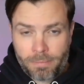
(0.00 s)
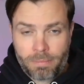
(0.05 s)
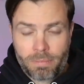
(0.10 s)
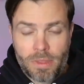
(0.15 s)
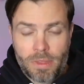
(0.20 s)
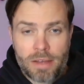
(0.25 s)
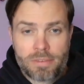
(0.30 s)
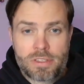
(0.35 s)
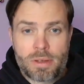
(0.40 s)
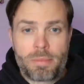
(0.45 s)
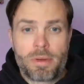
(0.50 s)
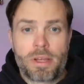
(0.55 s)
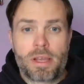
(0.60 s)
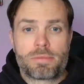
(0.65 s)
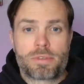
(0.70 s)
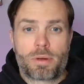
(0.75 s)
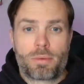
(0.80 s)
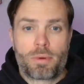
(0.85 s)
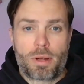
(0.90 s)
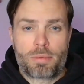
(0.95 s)
if somebody comes
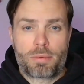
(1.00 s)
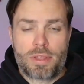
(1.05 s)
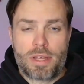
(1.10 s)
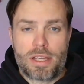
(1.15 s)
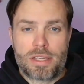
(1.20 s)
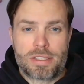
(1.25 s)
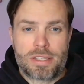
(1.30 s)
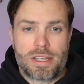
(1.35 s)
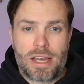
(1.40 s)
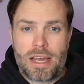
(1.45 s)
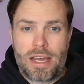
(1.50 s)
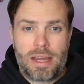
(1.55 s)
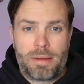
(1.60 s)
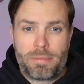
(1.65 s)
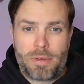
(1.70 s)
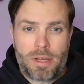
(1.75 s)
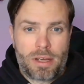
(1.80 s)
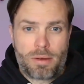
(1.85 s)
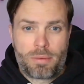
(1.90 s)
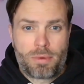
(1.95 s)
to work with us,
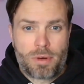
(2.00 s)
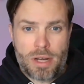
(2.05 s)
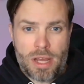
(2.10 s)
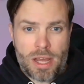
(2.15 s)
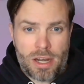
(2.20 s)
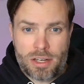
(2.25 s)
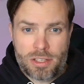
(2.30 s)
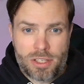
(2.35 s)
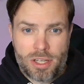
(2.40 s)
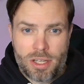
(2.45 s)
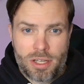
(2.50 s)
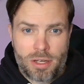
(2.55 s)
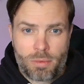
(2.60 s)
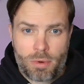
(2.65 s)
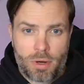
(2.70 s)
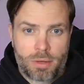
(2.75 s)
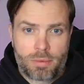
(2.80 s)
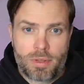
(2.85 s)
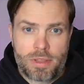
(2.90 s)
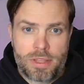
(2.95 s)
we're not actually going to
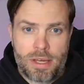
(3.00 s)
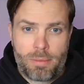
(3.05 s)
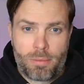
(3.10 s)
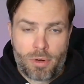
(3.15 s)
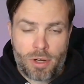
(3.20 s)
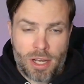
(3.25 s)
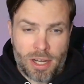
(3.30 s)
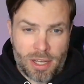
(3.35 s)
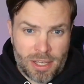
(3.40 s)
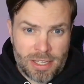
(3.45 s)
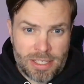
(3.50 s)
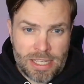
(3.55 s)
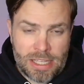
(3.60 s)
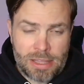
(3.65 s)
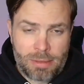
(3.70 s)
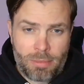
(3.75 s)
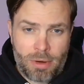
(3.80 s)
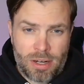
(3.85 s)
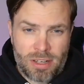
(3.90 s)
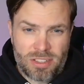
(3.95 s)
work with them. We're not going to take
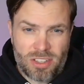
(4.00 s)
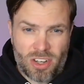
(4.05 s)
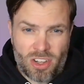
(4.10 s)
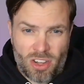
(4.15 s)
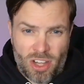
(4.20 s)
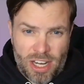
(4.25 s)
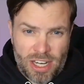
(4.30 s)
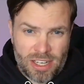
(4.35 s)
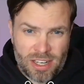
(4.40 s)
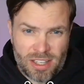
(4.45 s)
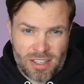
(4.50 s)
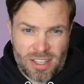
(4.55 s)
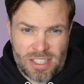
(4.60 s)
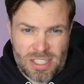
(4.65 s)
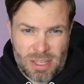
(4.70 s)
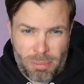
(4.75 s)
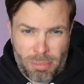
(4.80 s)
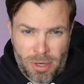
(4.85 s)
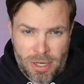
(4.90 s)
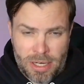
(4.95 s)
them on as a client unless
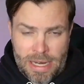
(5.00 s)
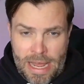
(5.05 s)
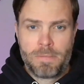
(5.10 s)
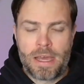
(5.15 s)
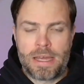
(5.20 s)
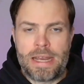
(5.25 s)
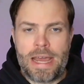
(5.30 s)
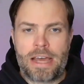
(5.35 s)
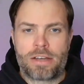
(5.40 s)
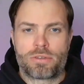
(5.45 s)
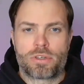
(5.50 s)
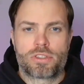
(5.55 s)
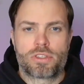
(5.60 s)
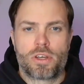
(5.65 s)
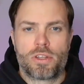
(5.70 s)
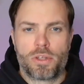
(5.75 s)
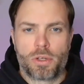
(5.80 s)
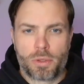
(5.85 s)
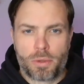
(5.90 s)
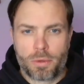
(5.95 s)
they put an address
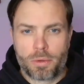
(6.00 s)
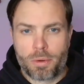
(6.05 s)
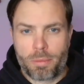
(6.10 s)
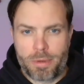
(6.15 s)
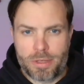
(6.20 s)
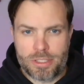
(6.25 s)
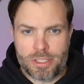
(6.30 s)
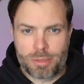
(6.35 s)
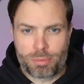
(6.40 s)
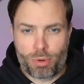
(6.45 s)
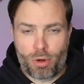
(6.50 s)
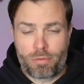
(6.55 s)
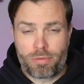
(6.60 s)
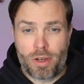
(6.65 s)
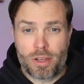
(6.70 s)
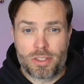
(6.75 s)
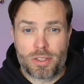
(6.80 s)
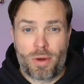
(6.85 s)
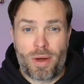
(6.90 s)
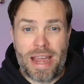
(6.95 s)
on their Google business profile.
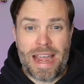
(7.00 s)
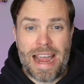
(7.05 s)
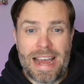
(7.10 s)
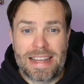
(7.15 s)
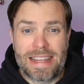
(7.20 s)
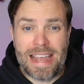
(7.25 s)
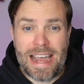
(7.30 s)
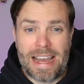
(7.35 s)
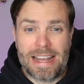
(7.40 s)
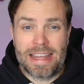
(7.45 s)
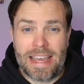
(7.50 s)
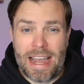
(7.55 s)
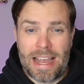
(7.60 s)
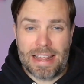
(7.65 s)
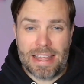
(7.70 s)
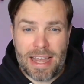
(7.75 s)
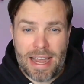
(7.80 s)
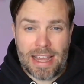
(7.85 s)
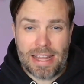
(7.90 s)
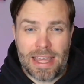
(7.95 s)
So I highly
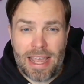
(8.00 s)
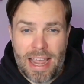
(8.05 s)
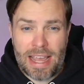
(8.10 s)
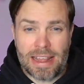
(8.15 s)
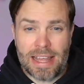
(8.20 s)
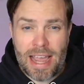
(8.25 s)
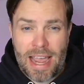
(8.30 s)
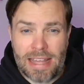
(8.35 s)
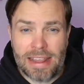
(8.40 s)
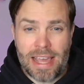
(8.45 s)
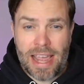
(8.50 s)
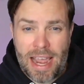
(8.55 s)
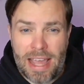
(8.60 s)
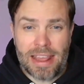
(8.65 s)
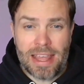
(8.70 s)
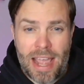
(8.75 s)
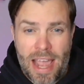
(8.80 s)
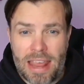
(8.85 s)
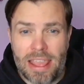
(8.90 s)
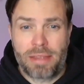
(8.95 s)

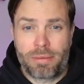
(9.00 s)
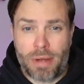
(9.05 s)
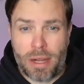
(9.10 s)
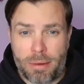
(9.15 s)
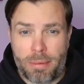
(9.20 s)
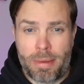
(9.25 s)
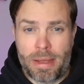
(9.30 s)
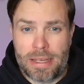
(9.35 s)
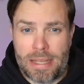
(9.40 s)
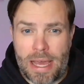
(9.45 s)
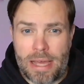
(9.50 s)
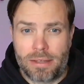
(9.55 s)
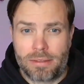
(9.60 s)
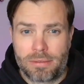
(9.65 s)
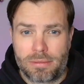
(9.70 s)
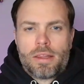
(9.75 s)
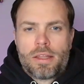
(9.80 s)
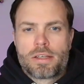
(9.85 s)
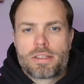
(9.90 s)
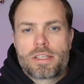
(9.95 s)
recommend that.
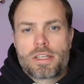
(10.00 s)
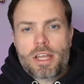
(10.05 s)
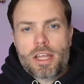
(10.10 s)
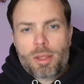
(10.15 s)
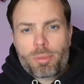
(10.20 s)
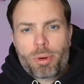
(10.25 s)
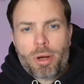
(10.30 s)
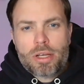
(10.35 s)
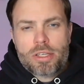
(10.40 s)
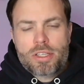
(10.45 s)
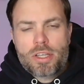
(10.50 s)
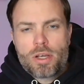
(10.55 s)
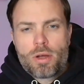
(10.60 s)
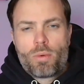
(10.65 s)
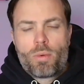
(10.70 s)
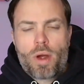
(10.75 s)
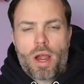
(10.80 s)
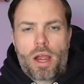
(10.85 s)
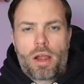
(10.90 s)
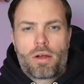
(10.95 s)
There's another part too
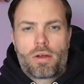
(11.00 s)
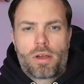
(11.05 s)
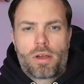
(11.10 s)
where